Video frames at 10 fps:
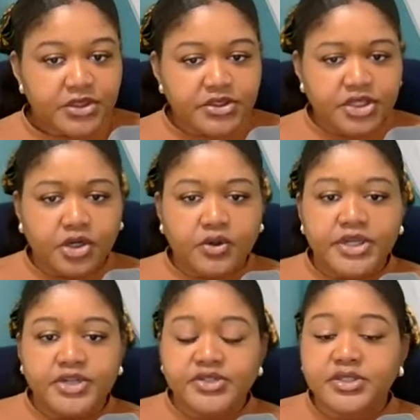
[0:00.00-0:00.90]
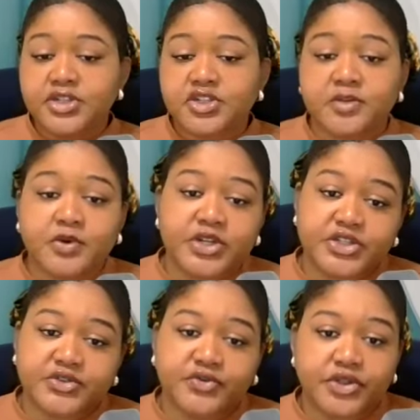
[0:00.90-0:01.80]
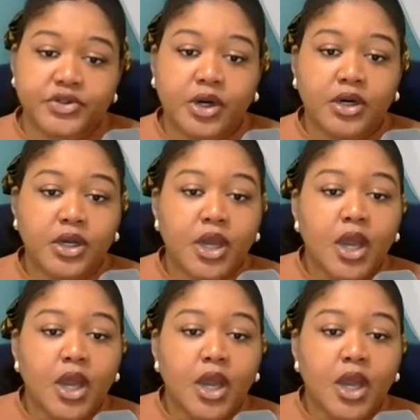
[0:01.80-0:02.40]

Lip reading: So here's a leadership question for you all.